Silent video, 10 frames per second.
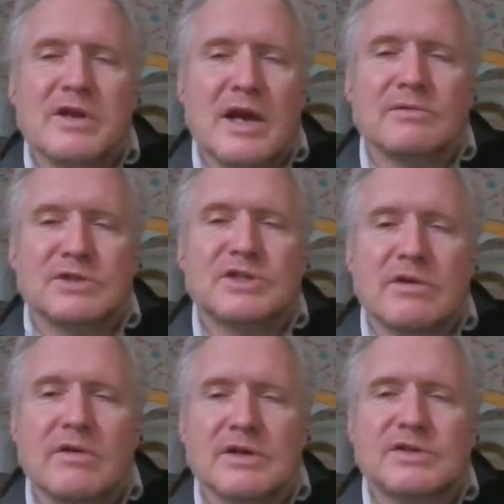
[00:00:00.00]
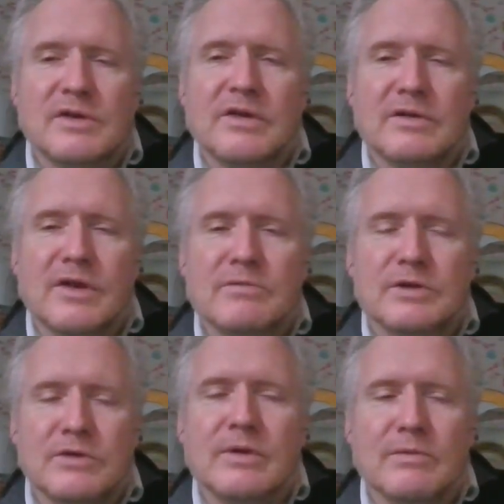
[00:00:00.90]
quite how serious the thing
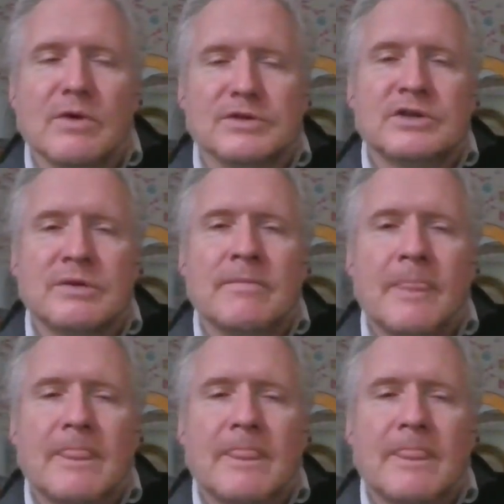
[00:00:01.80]
they were doing was.